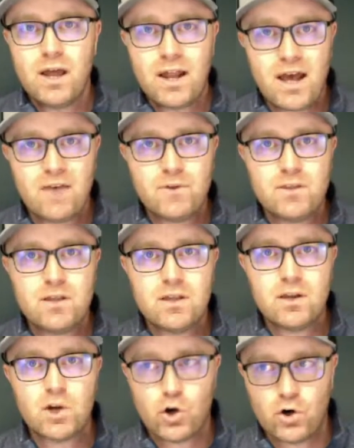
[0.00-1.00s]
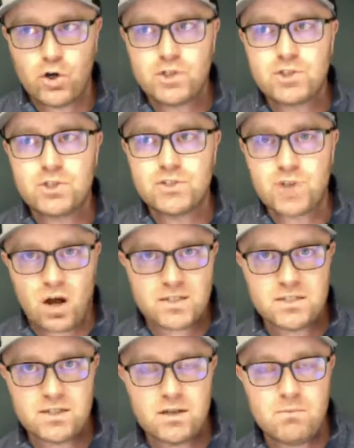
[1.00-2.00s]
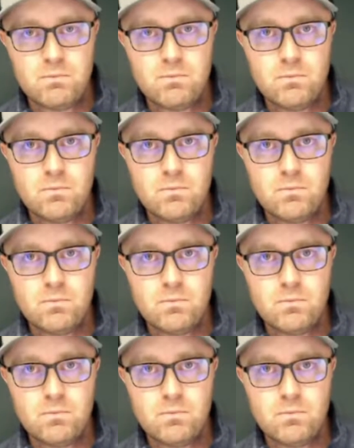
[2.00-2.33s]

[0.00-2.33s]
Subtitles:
and having the courage to talk to them